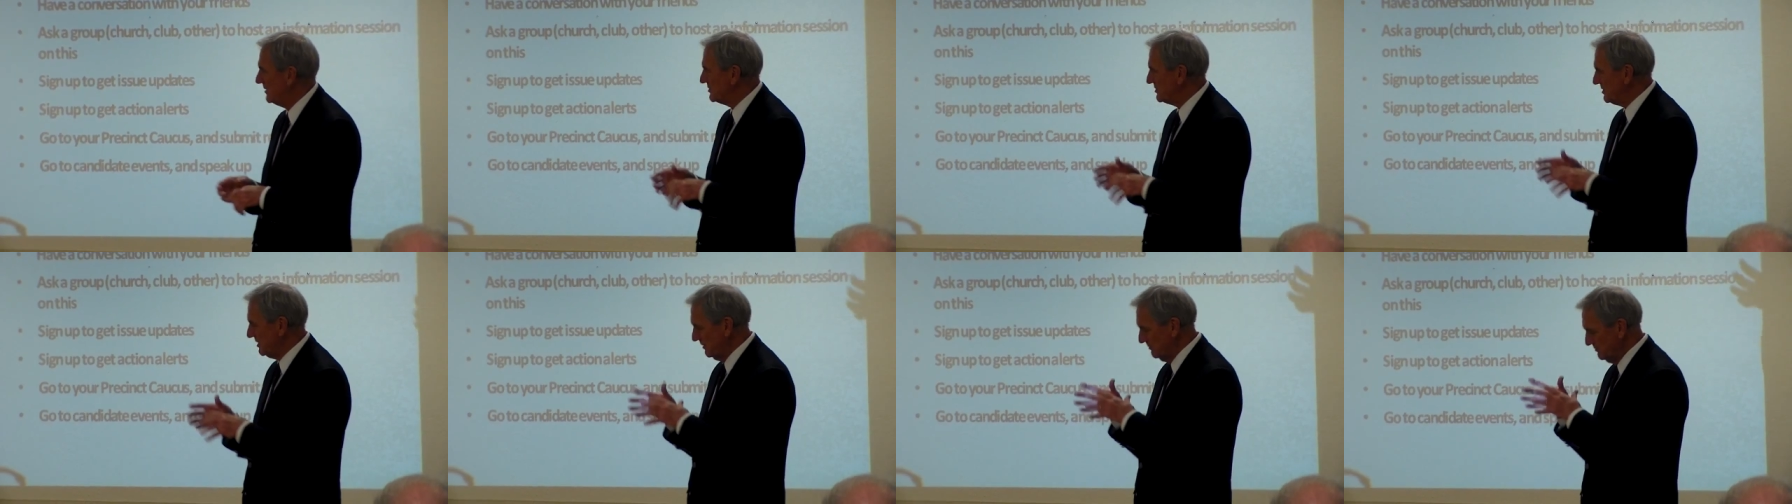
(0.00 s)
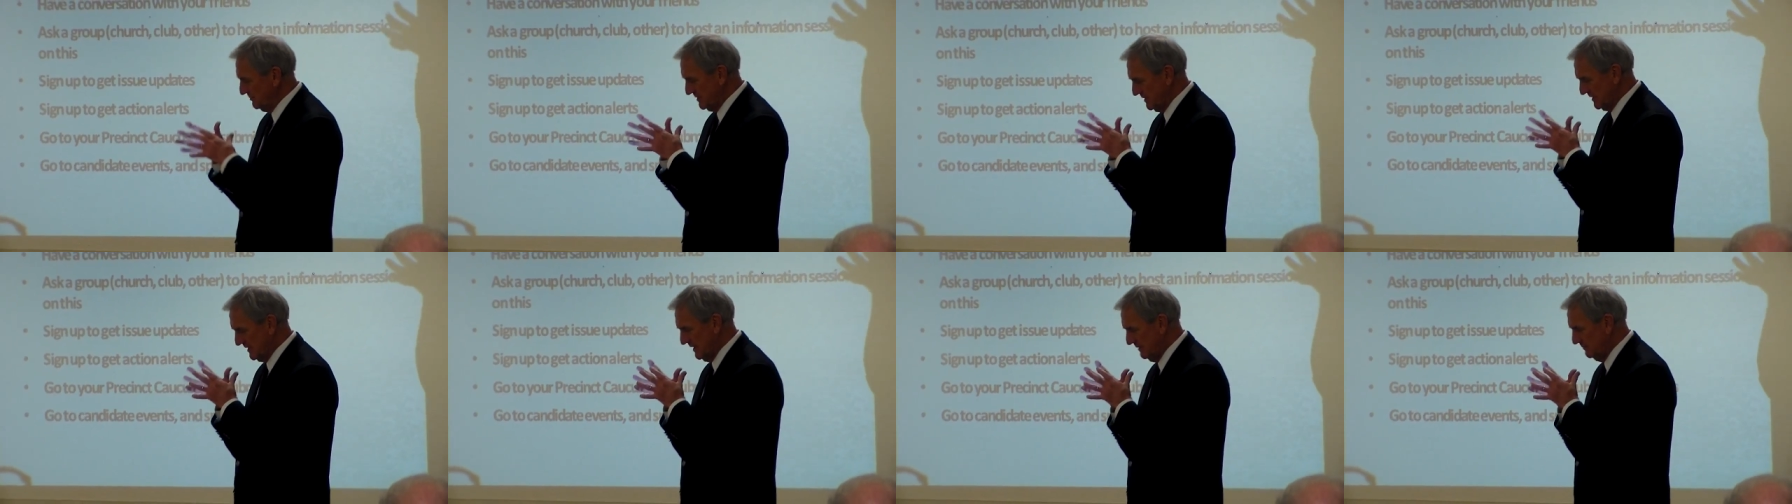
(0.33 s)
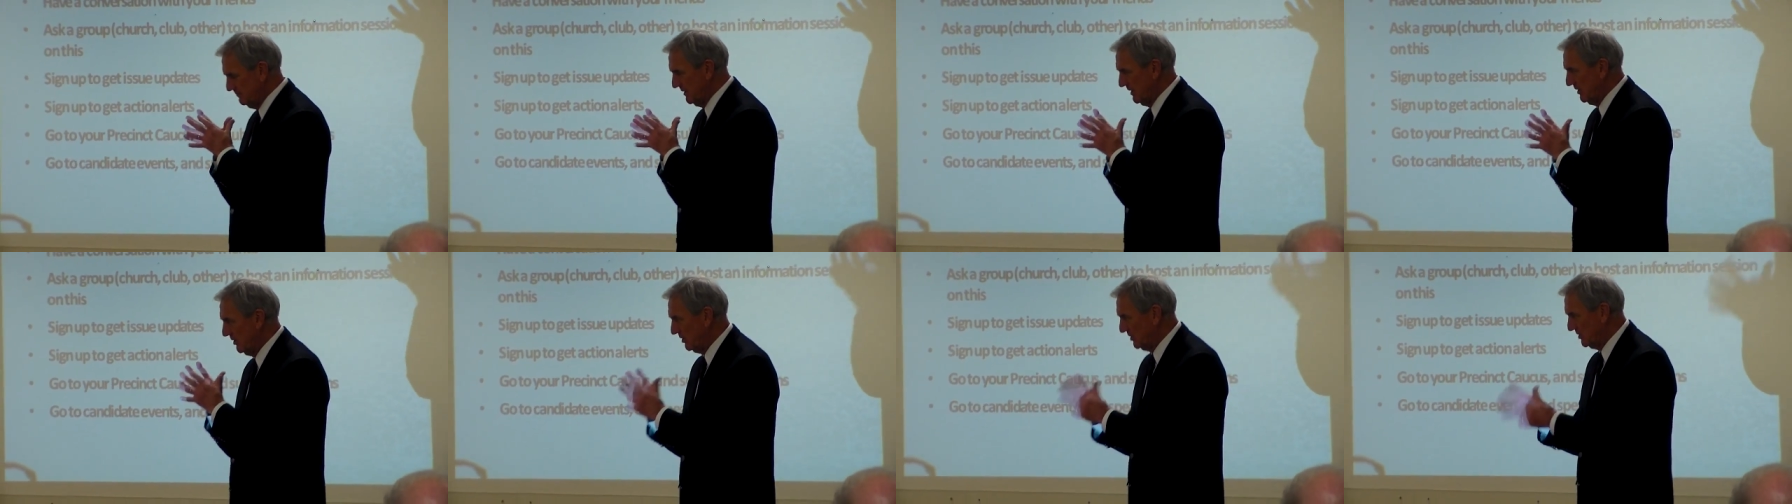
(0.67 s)
asked them to
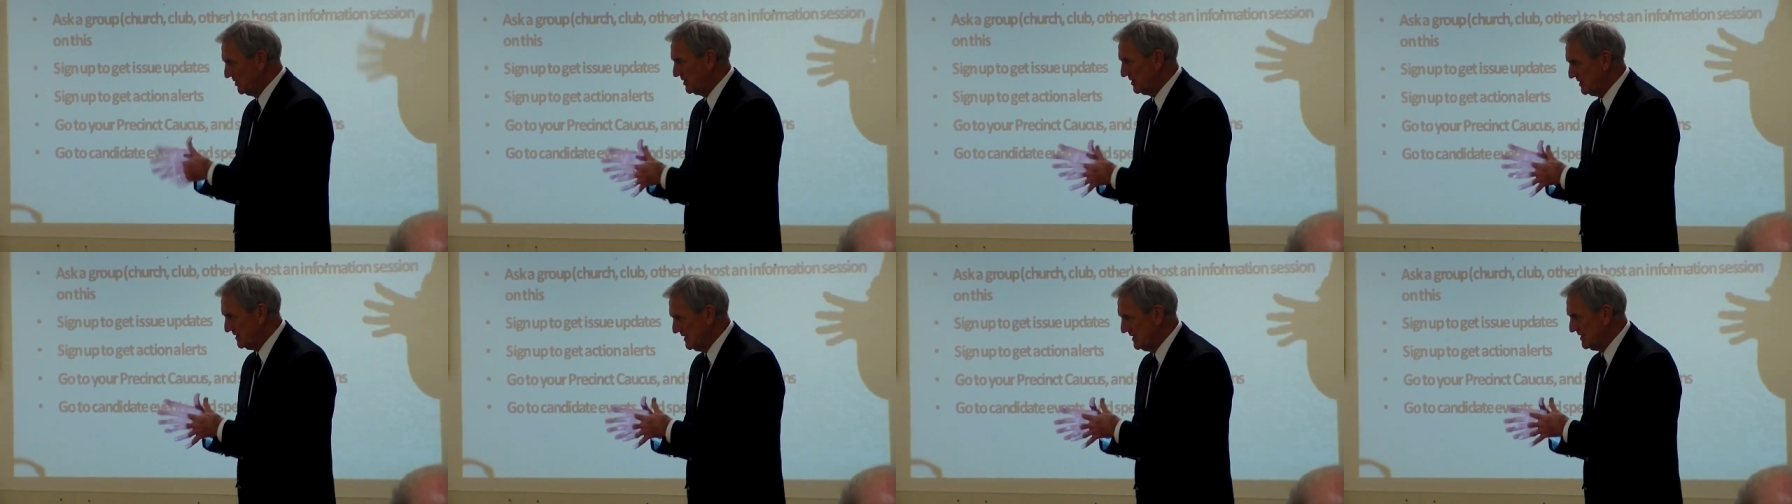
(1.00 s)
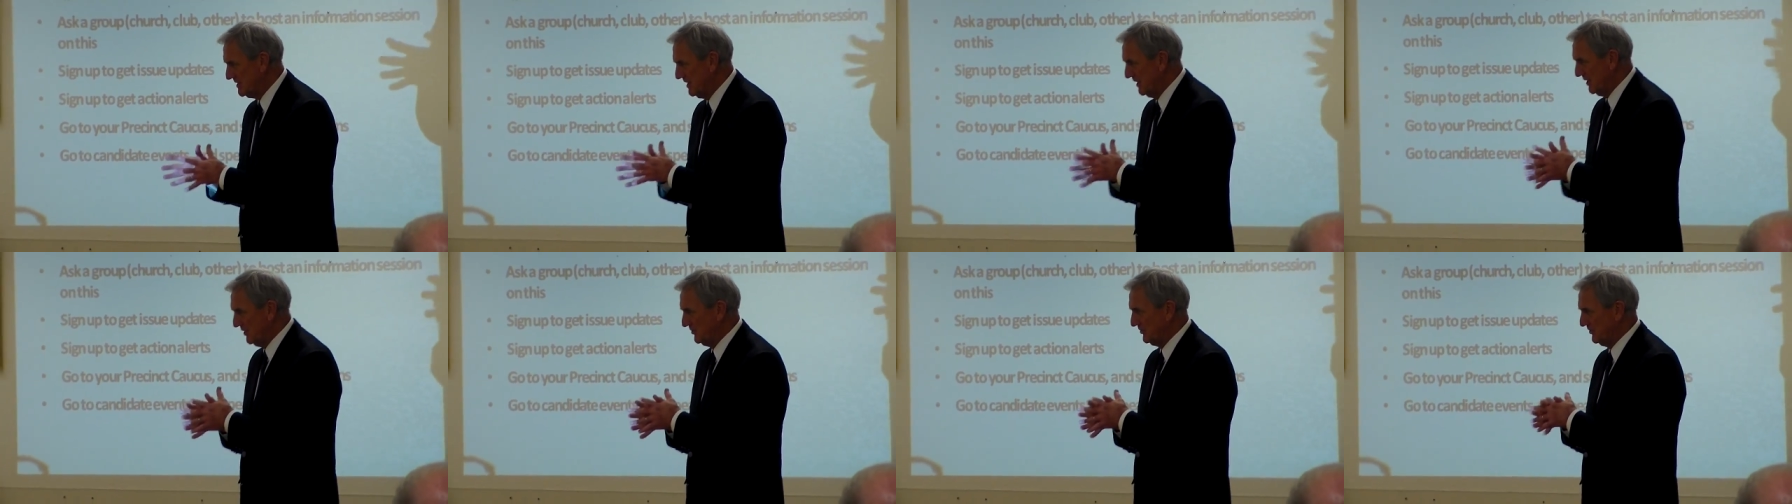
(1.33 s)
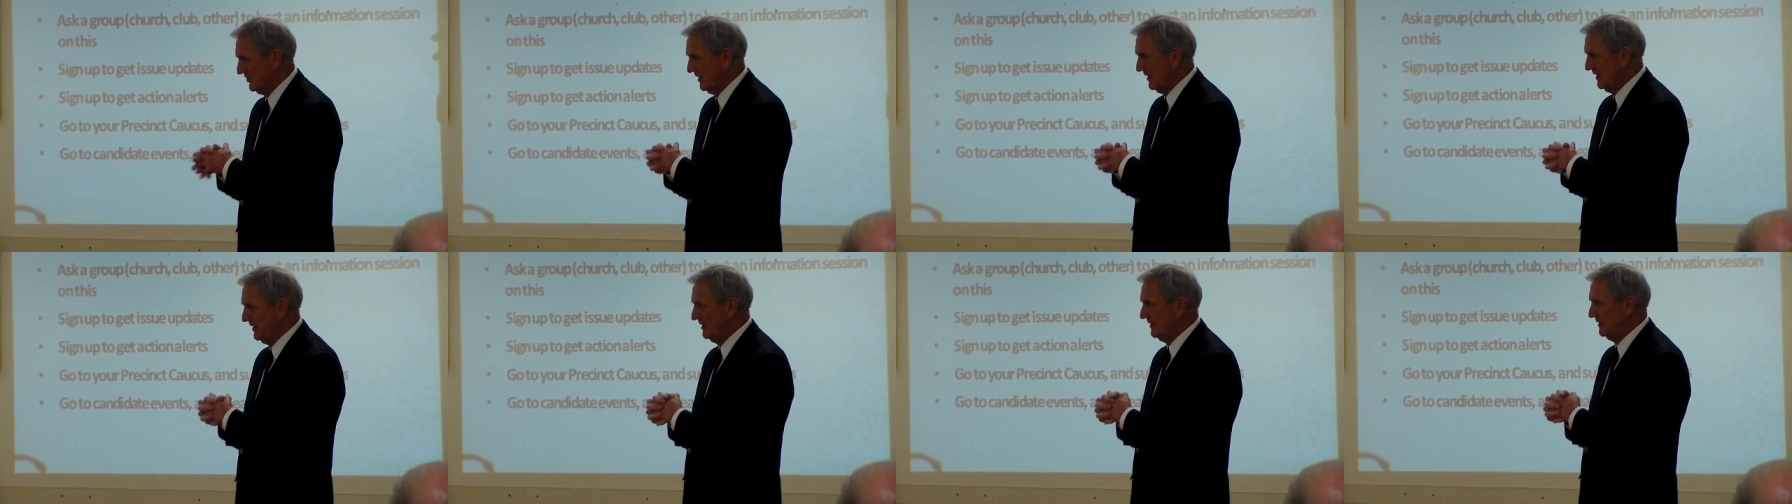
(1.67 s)
get me all the
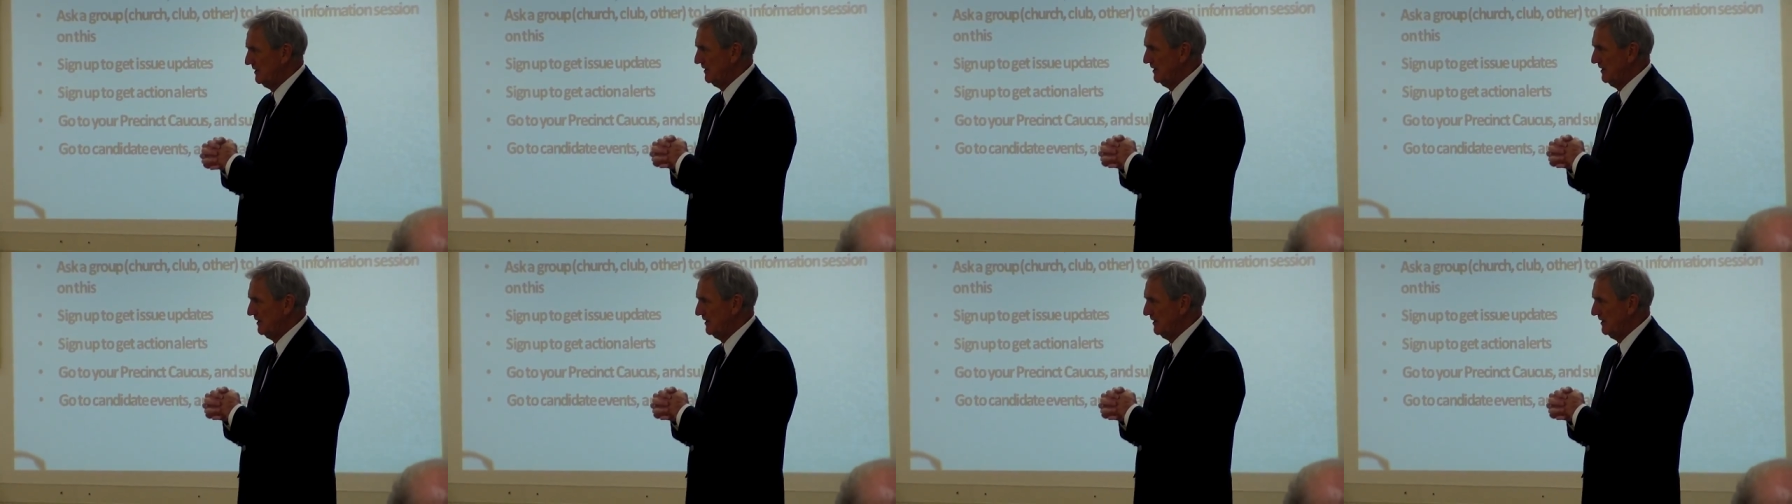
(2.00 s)
details on